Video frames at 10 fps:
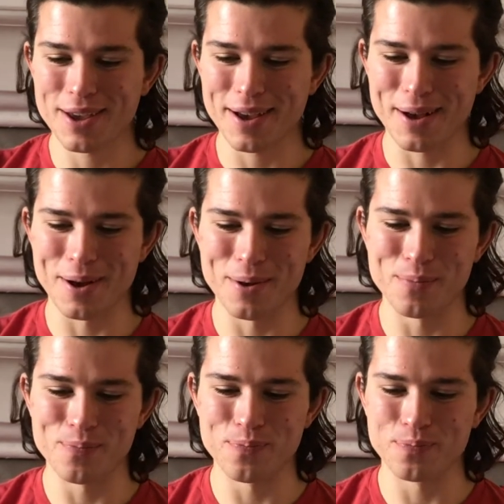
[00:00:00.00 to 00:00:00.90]

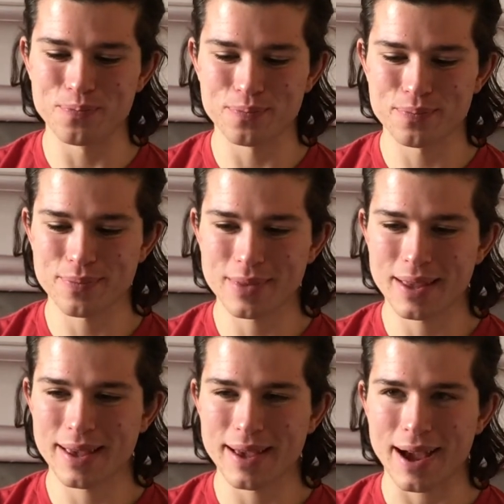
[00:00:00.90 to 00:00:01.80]

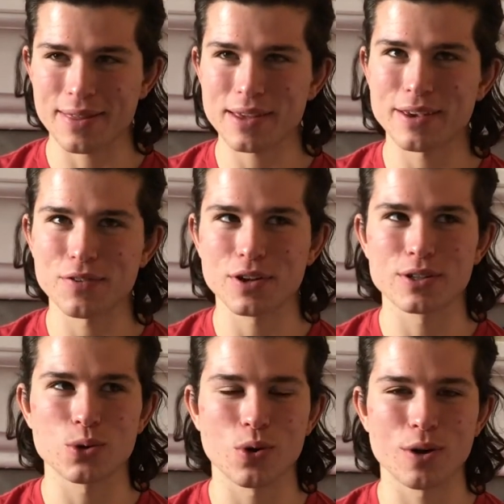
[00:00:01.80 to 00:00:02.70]
I think if you're going
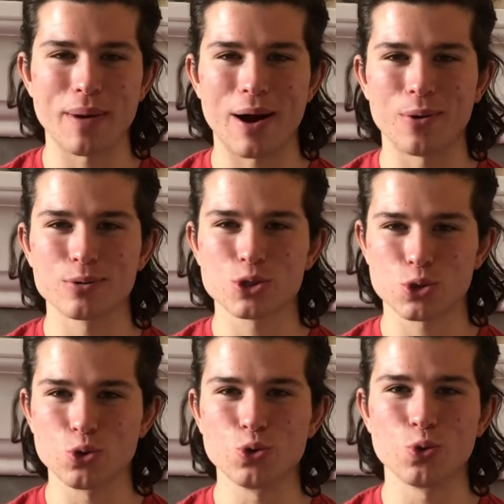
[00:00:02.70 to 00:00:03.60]
to talk about
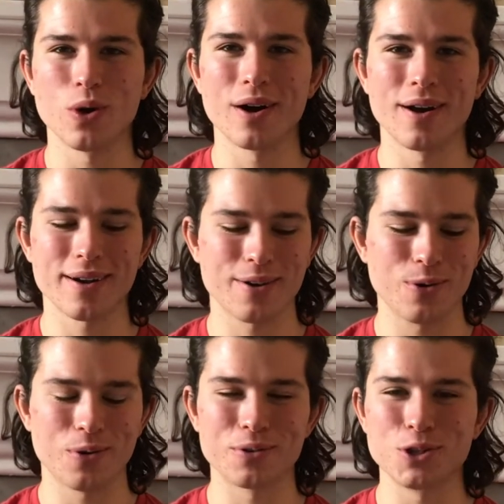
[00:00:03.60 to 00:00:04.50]
schoolwork
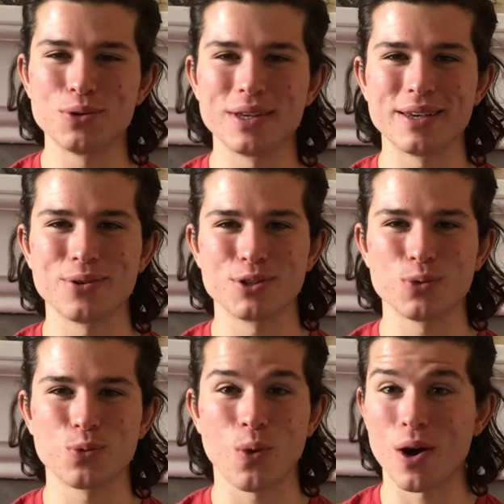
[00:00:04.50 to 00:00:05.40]
or uni or
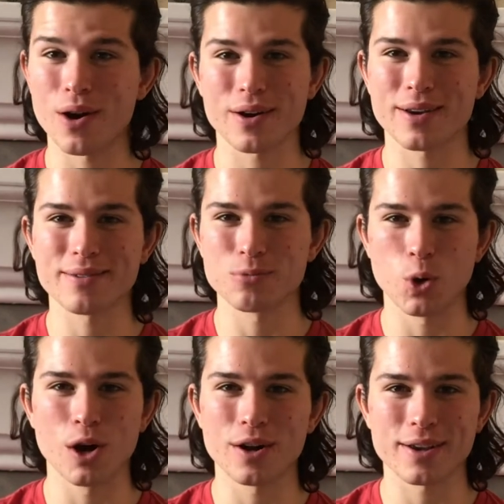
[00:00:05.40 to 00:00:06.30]
work,
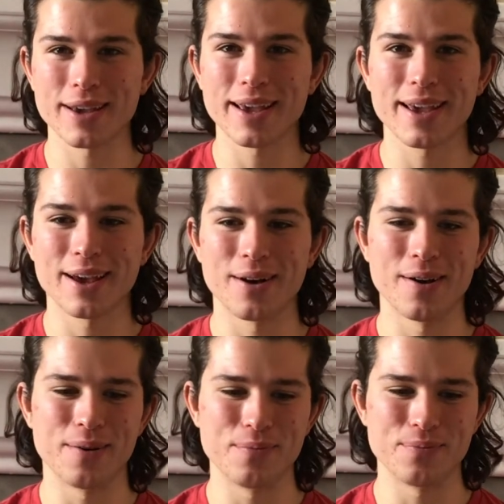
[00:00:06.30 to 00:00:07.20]

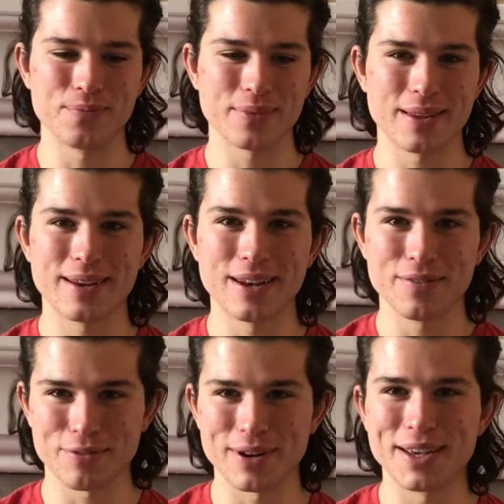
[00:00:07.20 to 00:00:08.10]

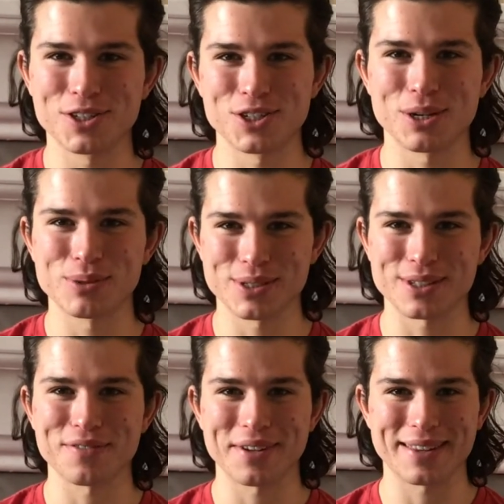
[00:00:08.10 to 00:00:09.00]
loving relationships and
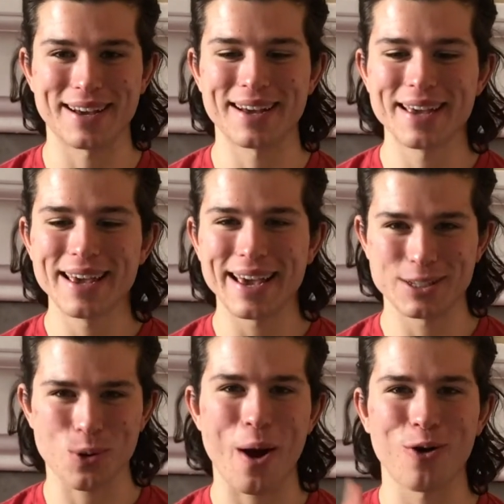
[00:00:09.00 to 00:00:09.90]
stuff like that,
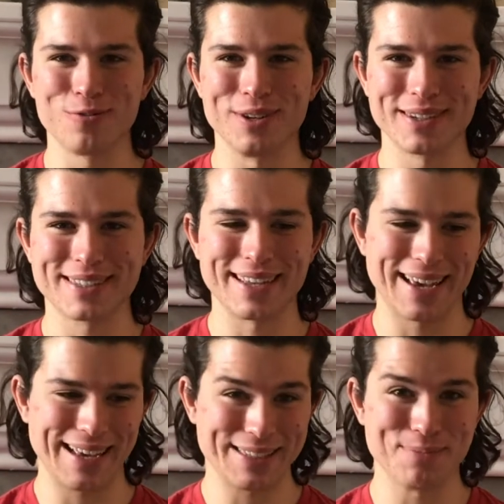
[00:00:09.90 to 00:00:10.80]
it's quite obvious that
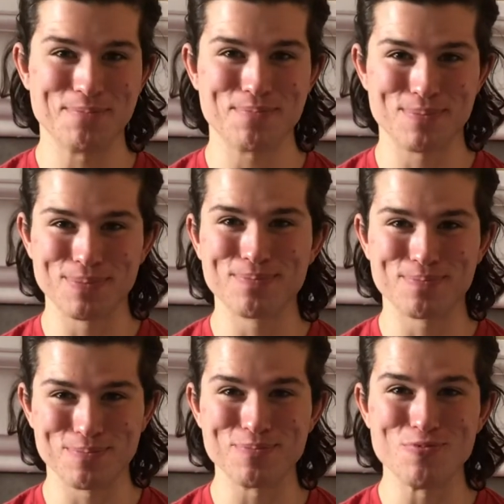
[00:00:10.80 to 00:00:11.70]
it's a
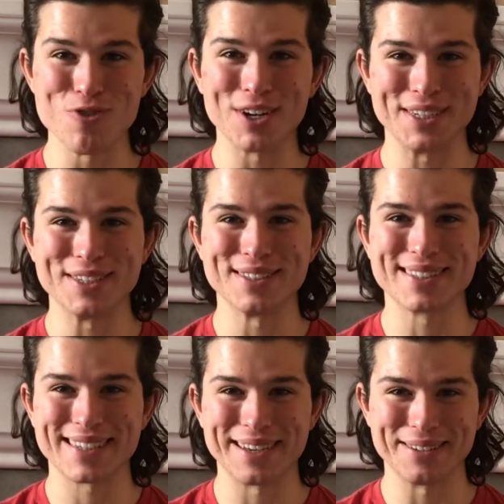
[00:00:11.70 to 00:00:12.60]
ruddy good
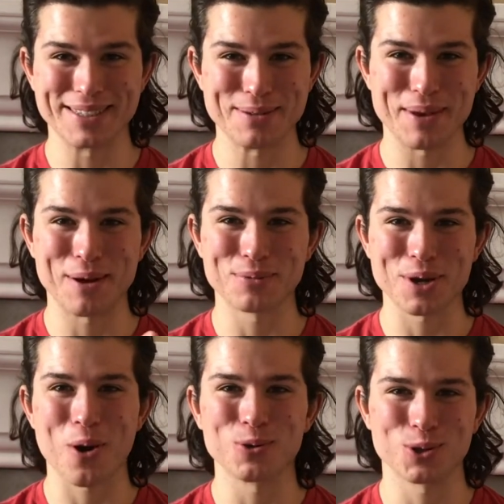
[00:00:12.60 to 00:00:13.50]
skill to be able to
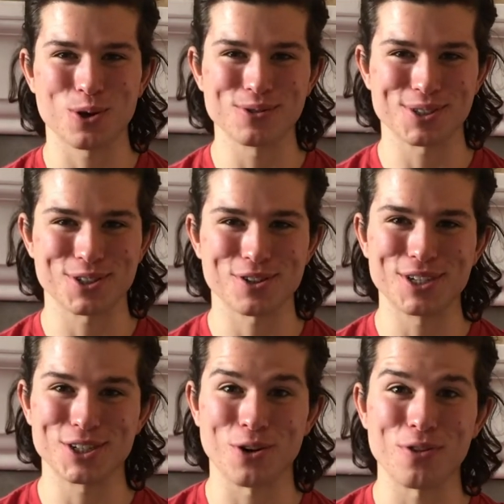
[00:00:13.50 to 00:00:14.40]
hold your
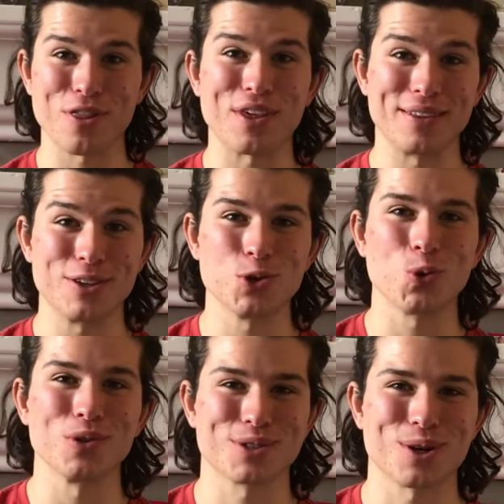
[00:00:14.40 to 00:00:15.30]
concentration on the thing that you want to